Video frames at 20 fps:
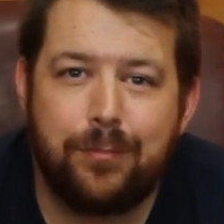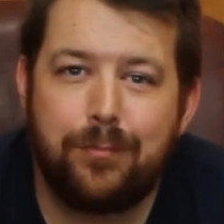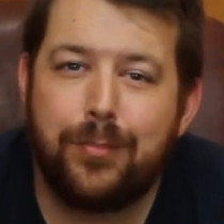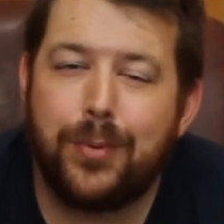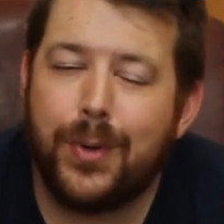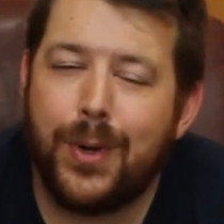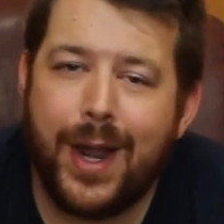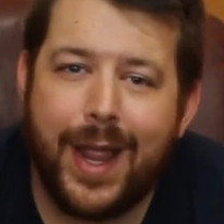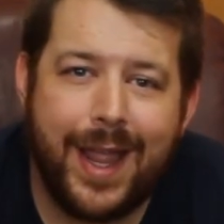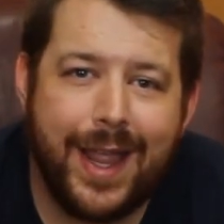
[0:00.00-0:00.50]

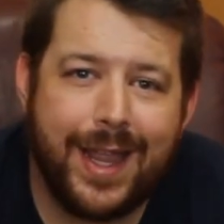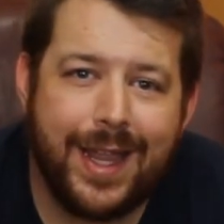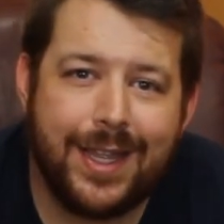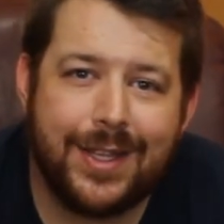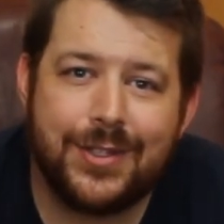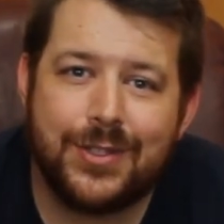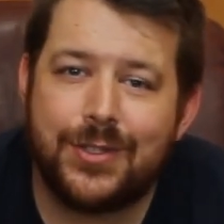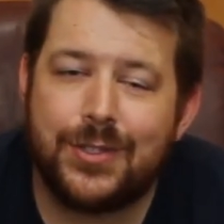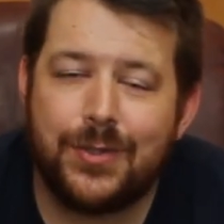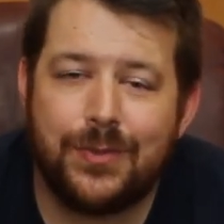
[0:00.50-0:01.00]
Pray
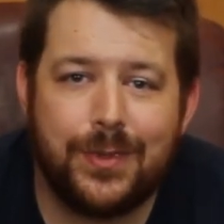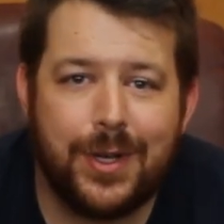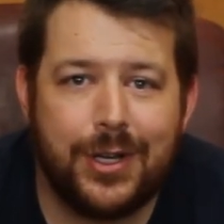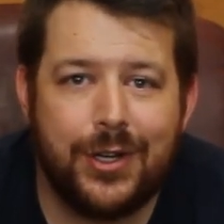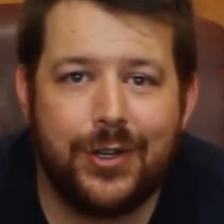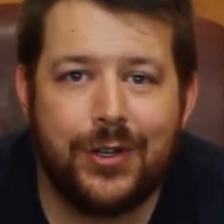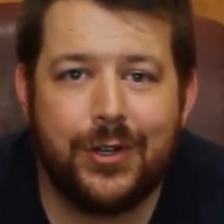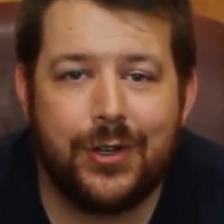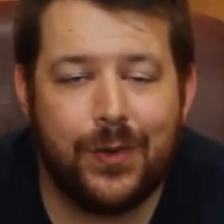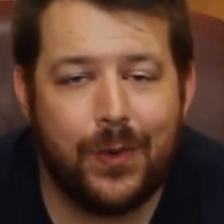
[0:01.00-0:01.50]
and
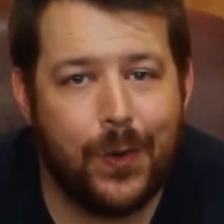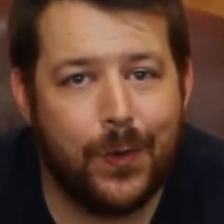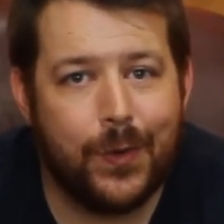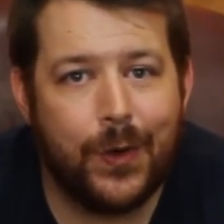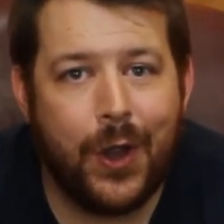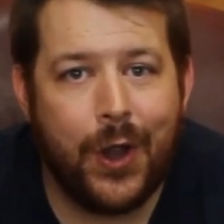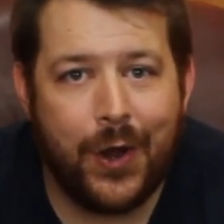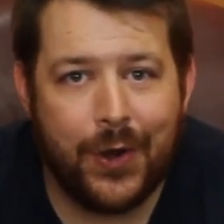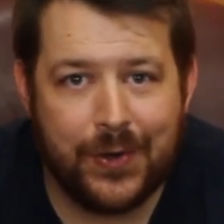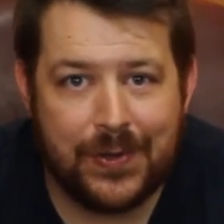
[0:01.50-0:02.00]
surrender your own
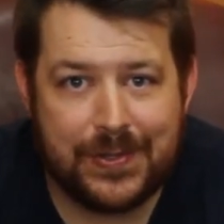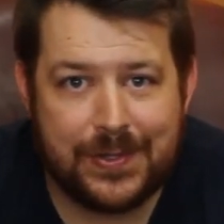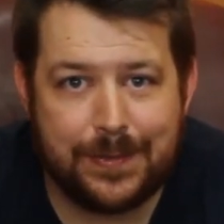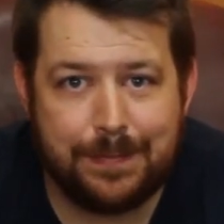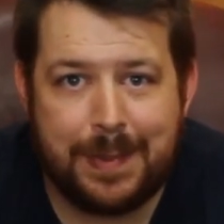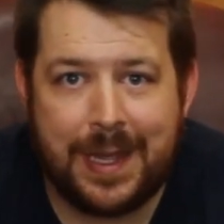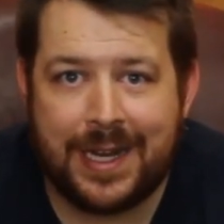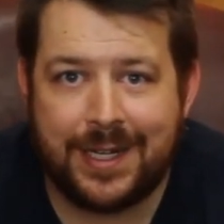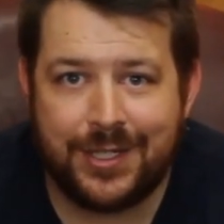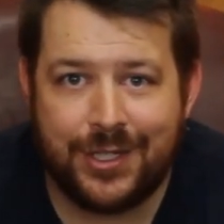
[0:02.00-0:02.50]
hearts
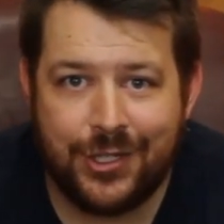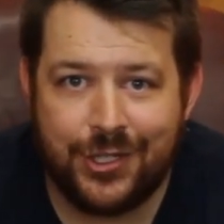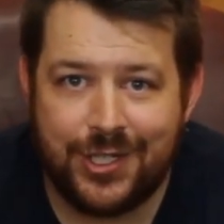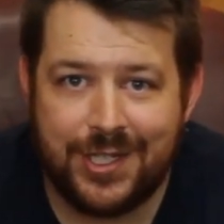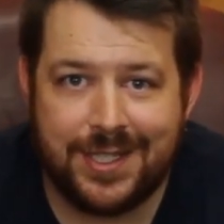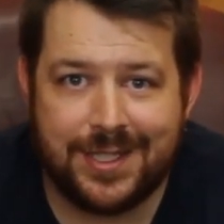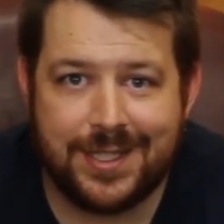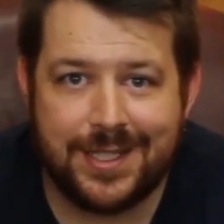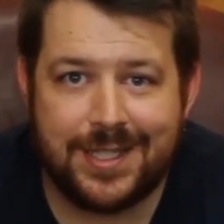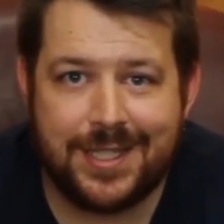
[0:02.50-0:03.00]
back to
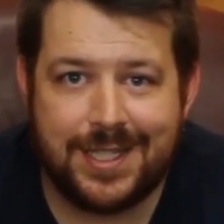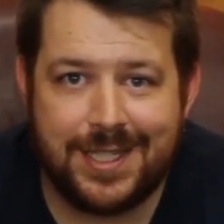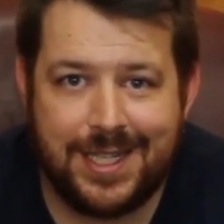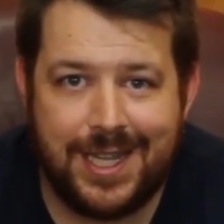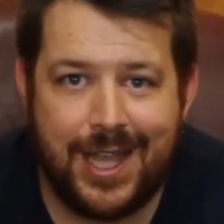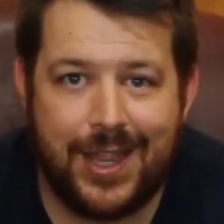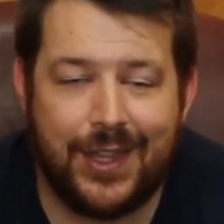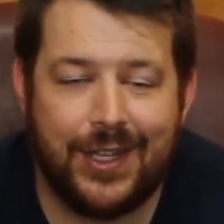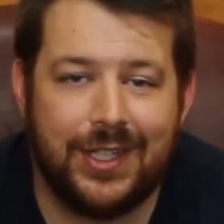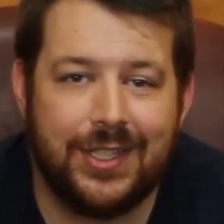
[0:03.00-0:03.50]
Jesus
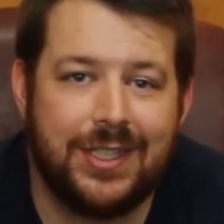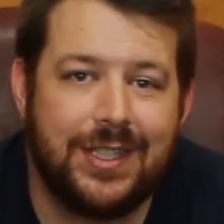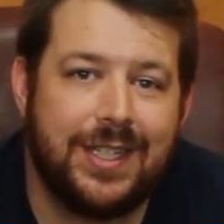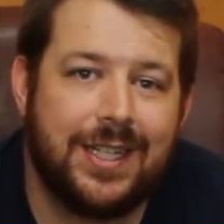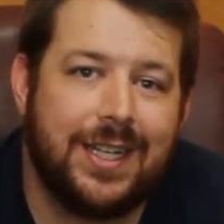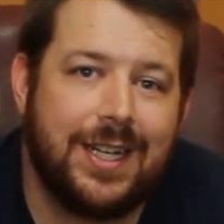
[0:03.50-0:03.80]
together.